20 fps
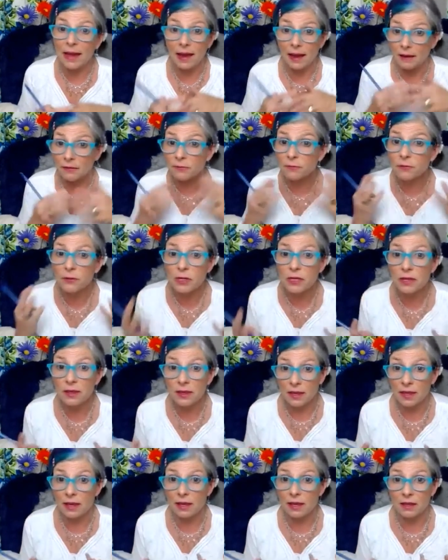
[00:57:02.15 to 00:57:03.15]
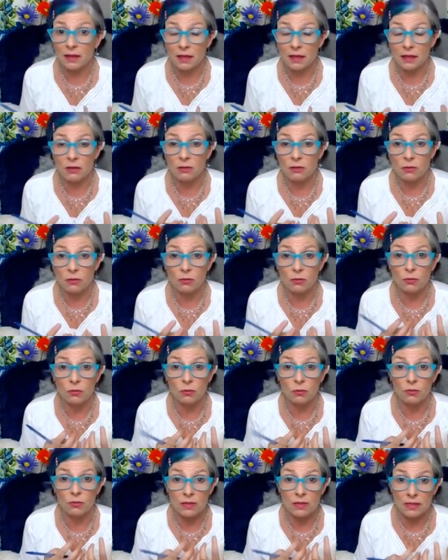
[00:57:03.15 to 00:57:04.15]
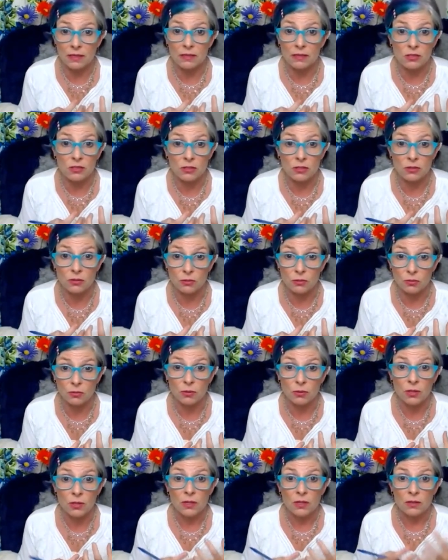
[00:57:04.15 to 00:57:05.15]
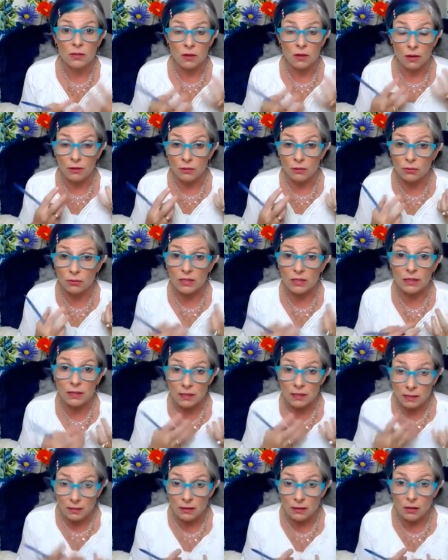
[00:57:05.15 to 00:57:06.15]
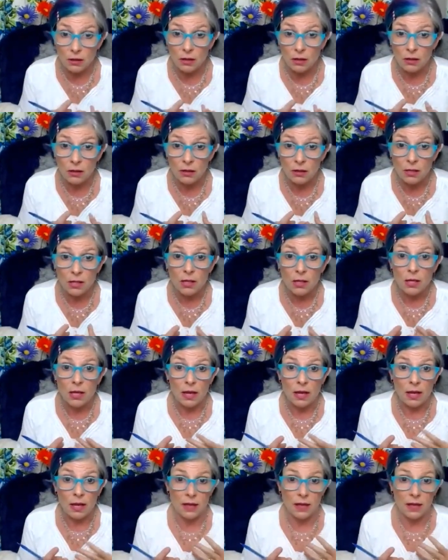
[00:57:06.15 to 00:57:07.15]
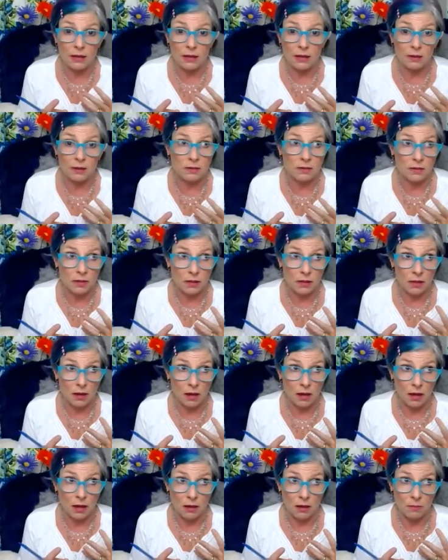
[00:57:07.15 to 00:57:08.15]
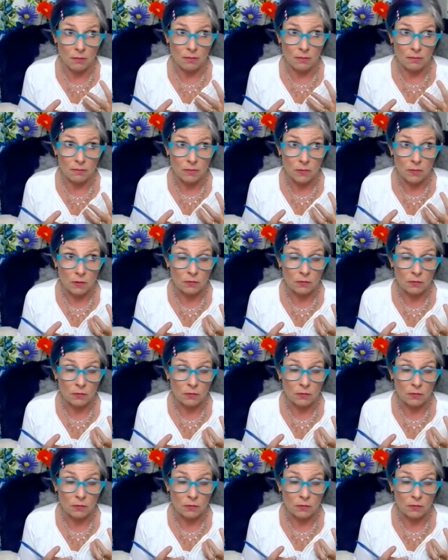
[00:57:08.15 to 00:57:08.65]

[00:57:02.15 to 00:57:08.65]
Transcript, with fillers: everything that you need to not only heal and um,